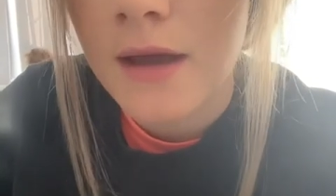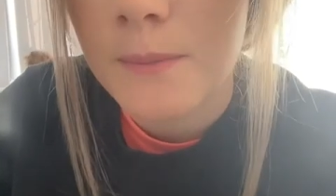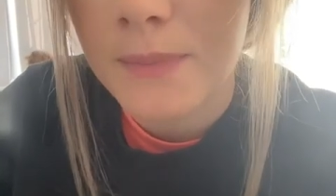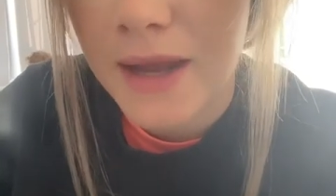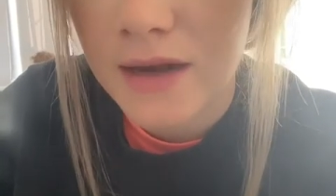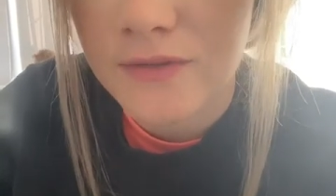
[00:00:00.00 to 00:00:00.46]

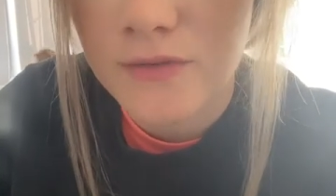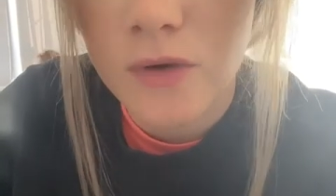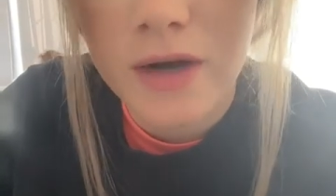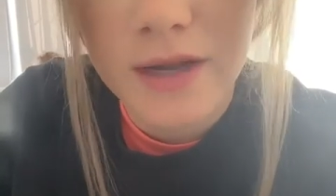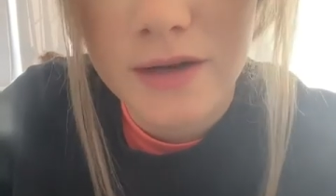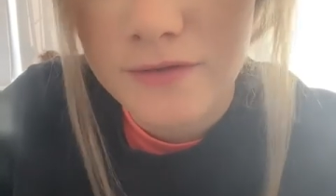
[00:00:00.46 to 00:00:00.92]
paid
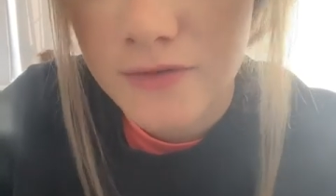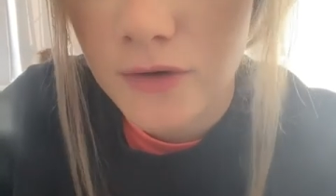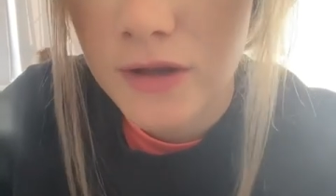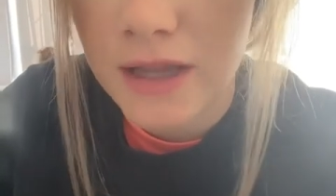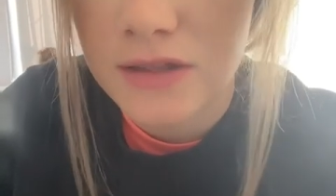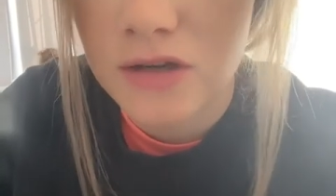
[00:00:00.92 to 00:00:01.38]
for in
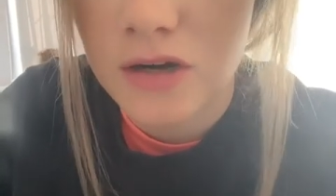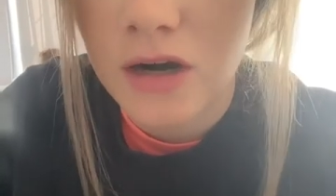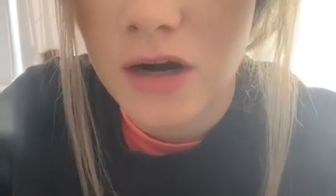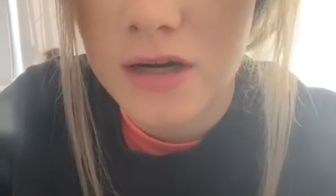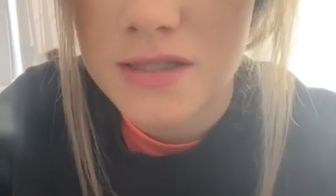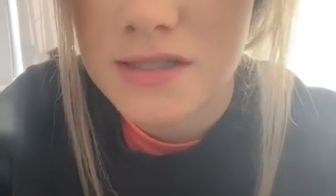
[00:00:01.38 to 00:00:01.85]
full at the
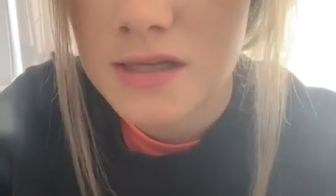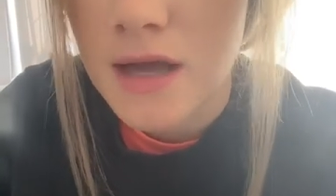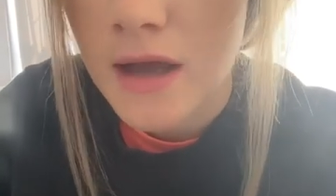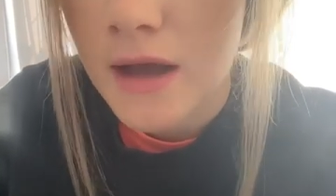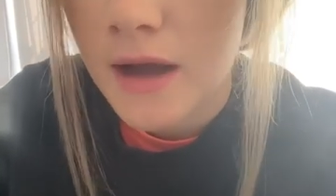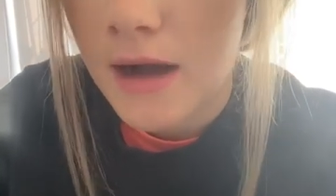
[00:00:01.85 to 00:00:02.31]
cross.
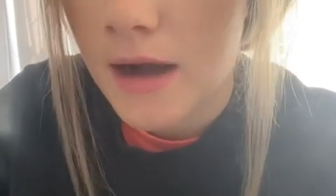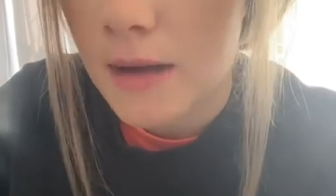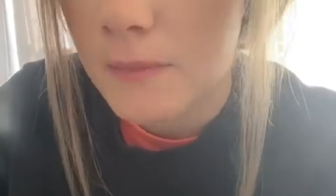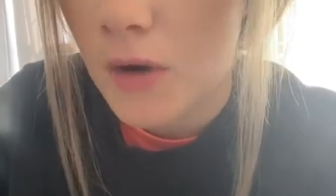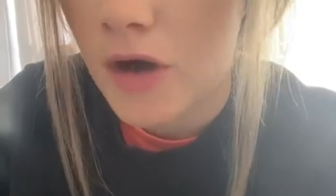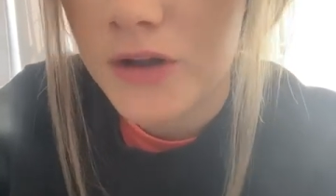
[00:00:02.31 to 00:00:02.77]

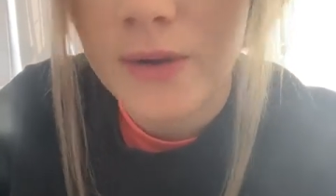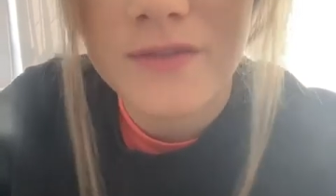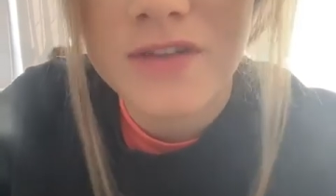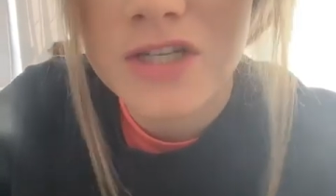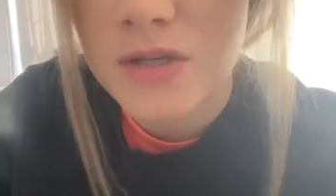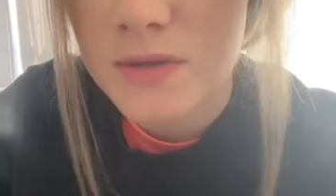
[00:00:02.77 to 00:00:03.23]
Um, all you have
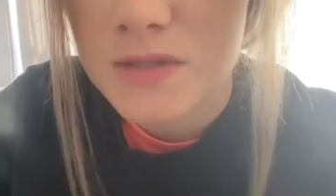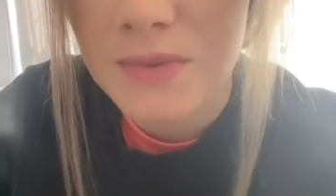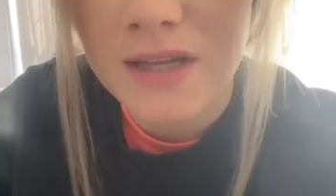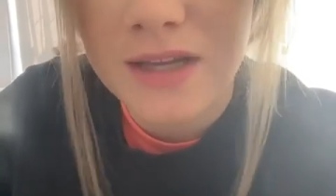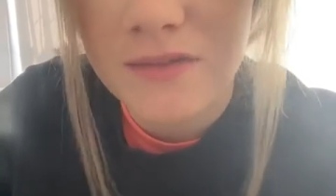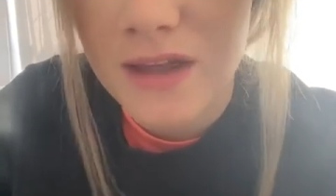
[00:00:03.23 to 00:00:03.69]
to do is
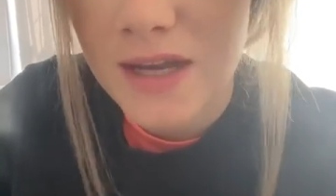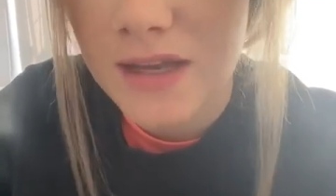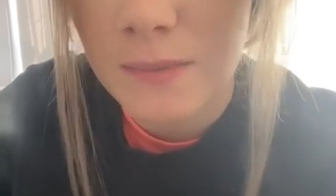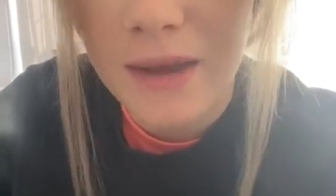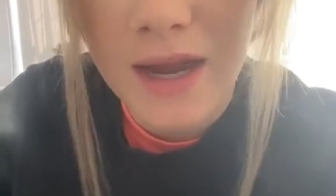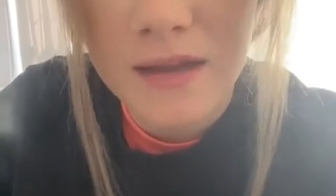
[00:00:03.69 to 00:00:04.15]
believe that he
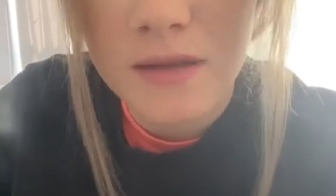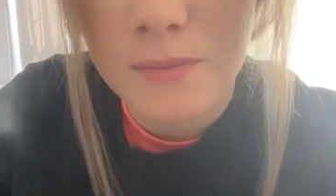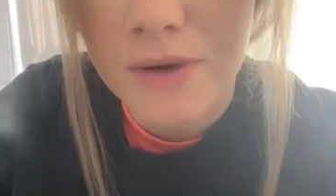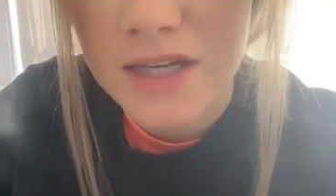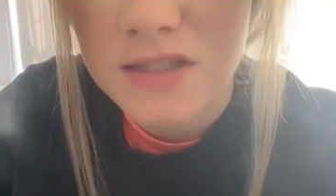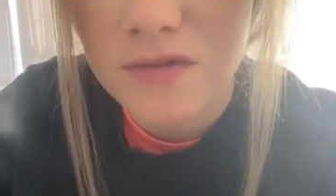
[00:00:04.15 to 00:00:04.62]
paid the
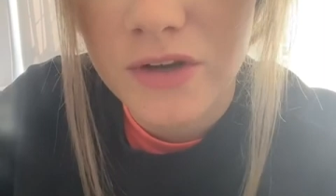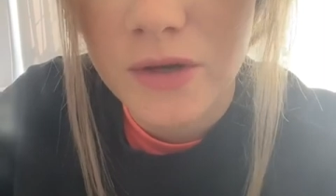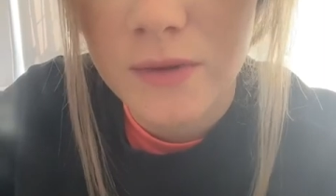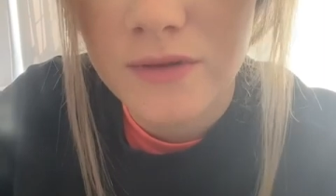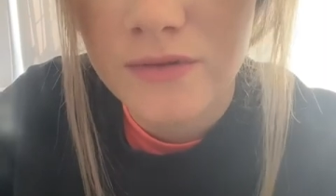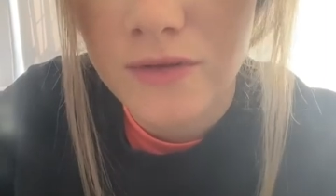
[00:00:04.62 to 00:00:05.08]
price for you
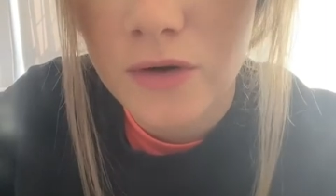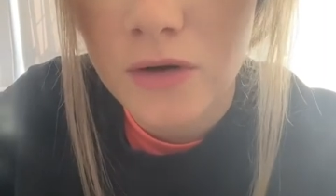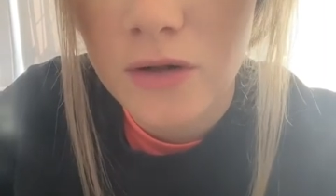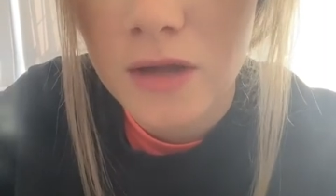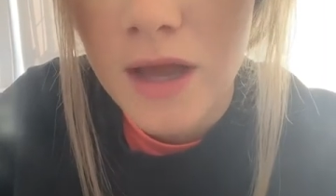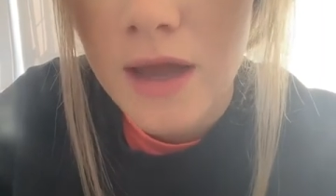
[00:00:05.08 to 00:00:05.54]
in
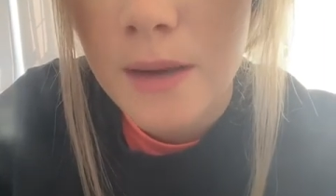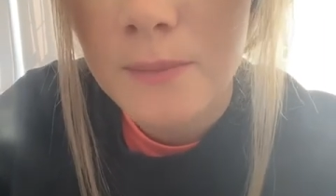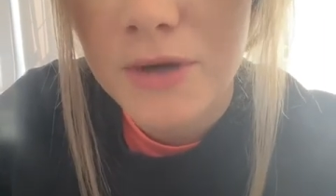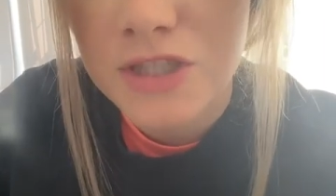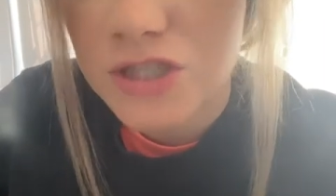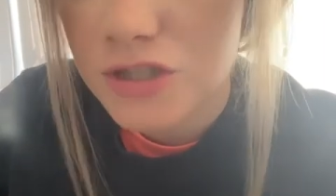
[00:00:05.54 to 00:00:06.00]
full.
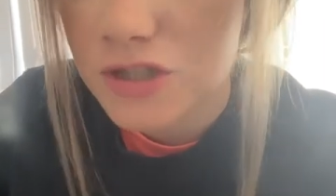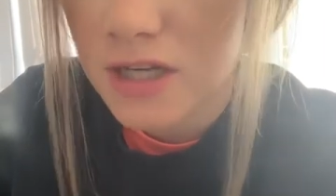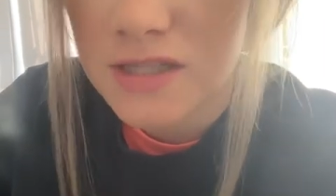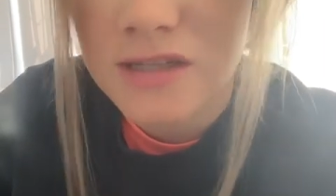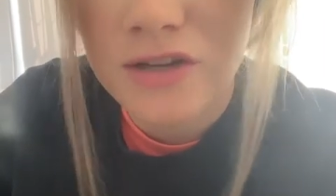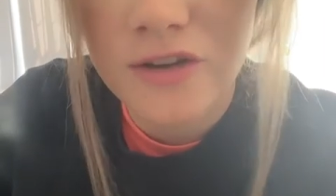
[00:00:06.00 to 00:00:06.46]
Put your
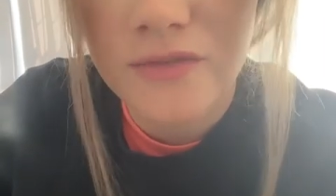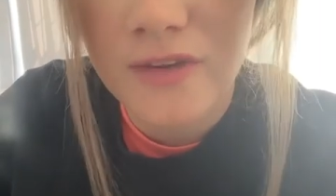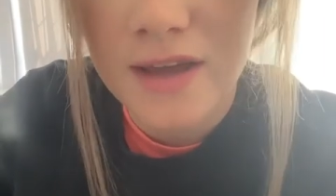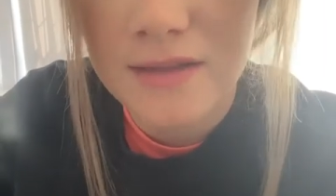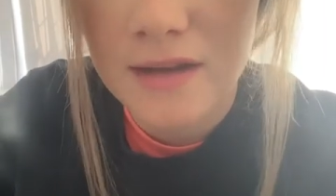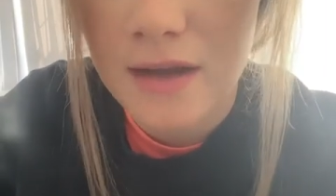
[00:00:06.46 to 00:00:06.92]
trust and your
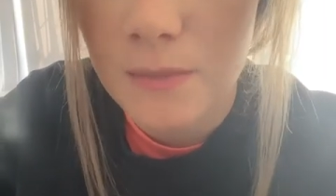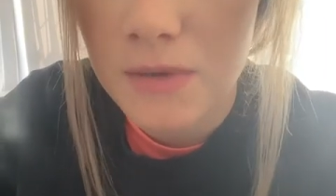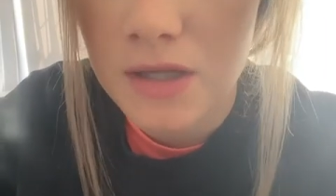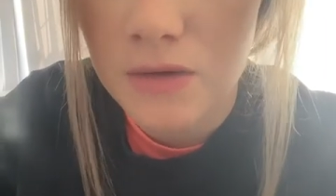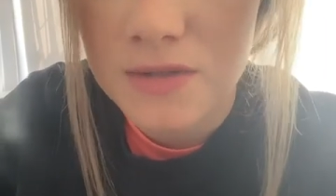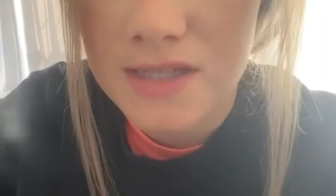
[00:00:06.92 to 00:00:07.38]
faith in him
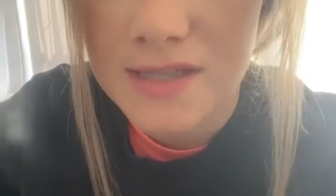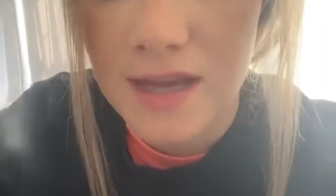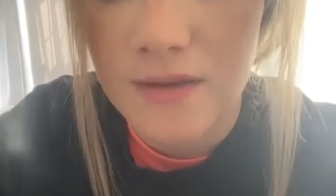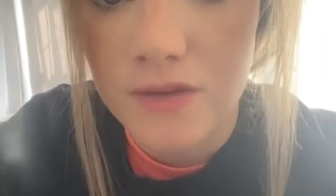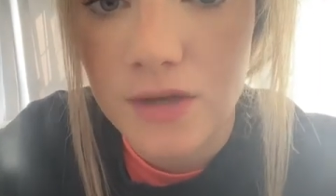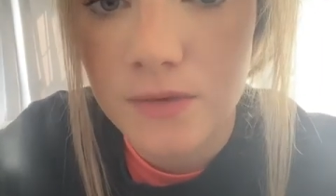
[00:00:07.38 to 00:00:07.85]
alone to
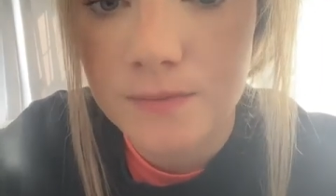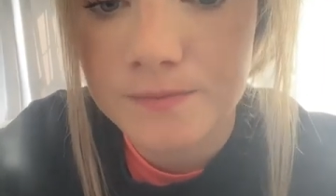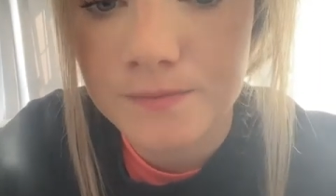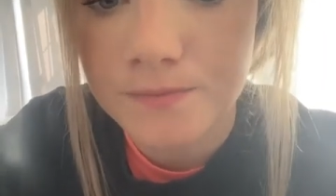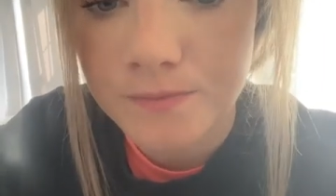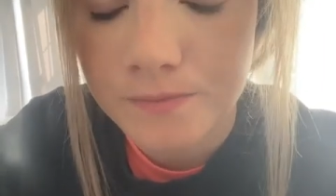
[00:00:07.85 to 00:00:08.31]
save you.
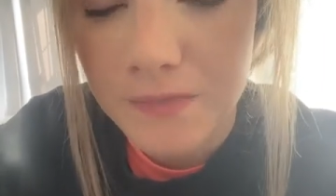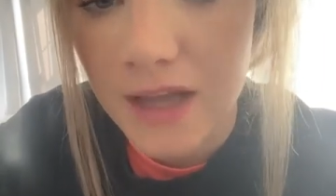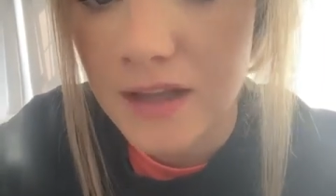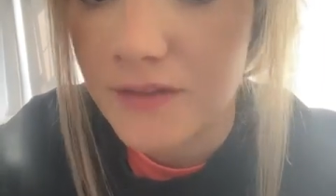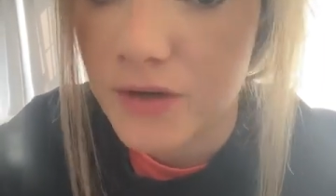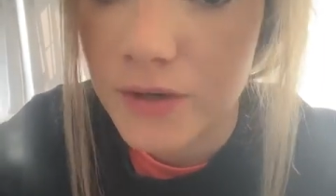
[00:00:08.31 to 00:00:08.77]
I
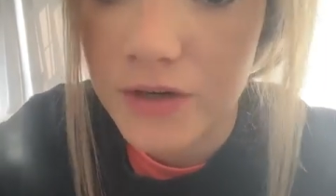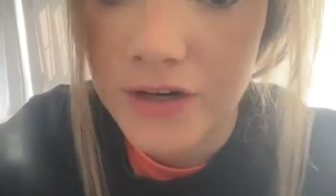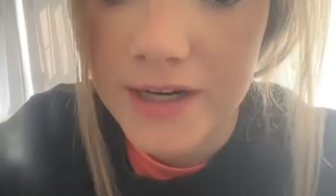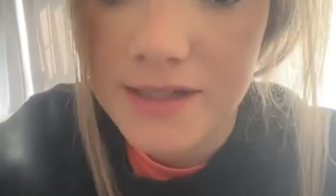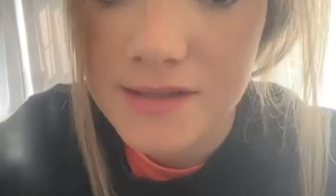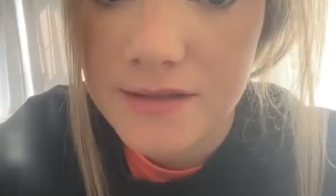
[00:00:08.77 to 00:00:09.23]
love you in
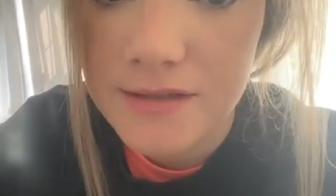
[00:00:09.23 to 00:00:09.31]
Christ.